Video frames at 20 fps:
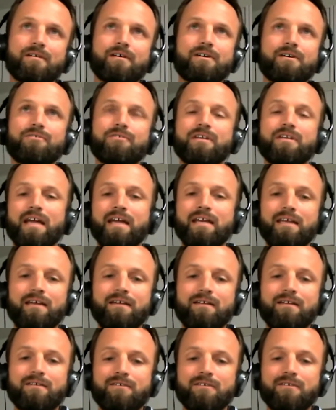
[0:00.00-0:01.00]

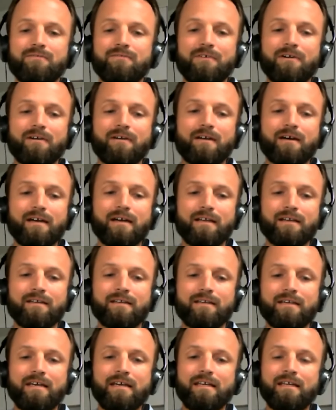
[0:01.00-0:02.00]
180 degrees Fahrenheit
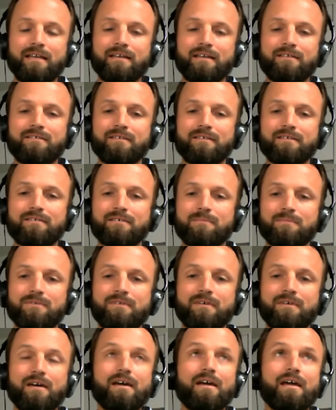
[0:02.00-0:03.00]
heating
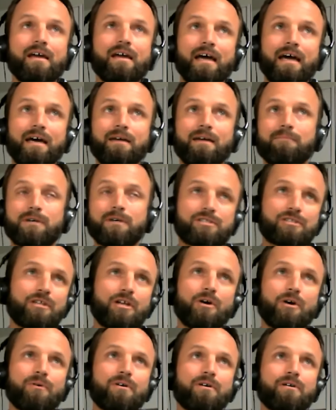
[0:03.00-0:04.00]
systems at much
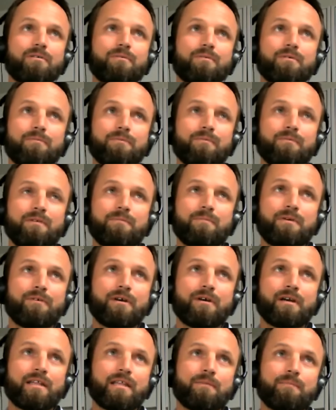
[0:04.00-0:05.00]
lower. We've been
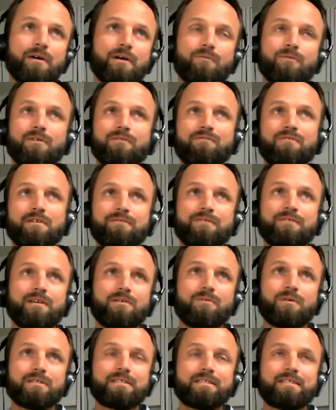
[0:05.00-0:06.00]
running them at 150 to
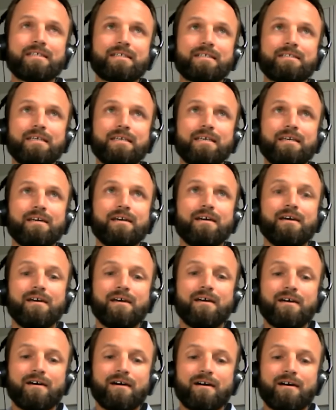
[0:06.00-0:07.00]
160
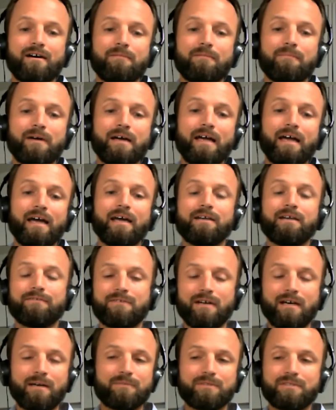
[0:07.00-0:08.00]
um, ahead of
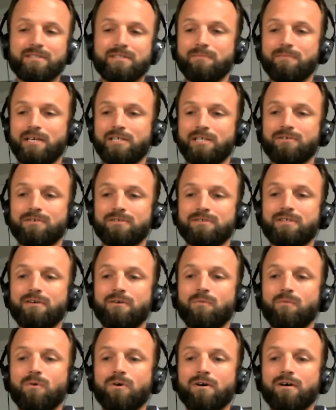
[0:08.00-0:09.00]
time just to make sure it's going
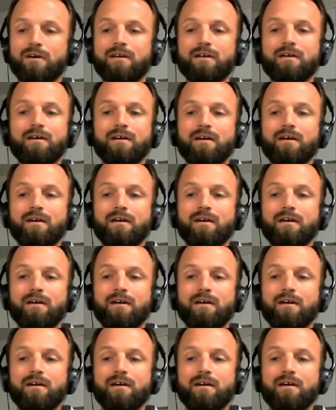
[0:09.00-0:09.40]
to work.